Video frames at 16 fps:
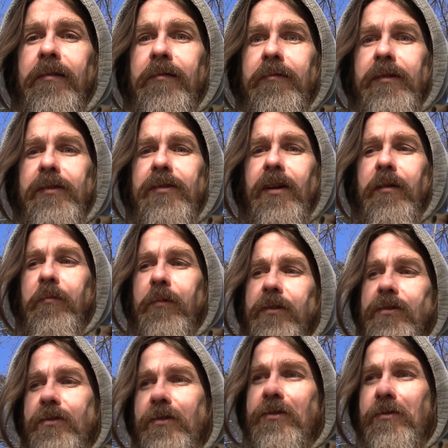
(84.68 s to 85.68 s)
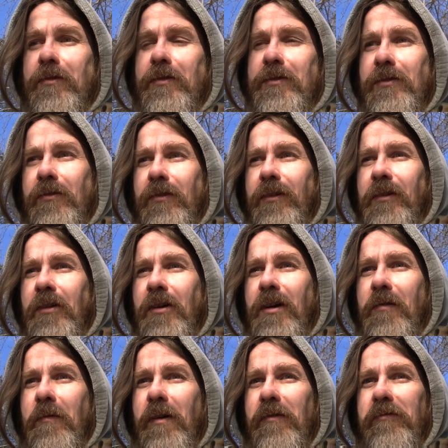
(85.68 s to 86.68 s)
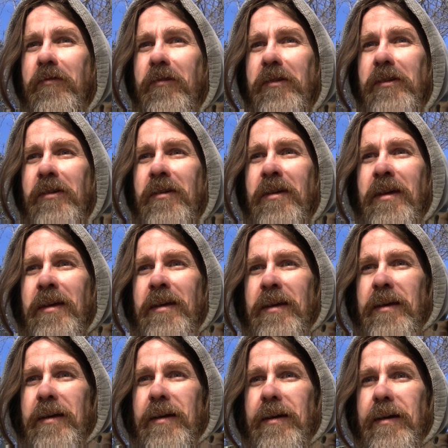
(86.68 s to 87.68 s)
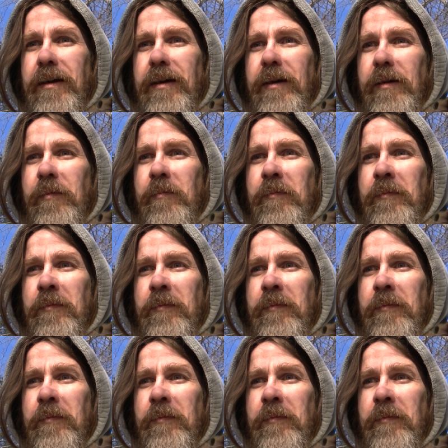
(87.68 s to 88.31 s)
reassignment surgery is going along well for you. Um,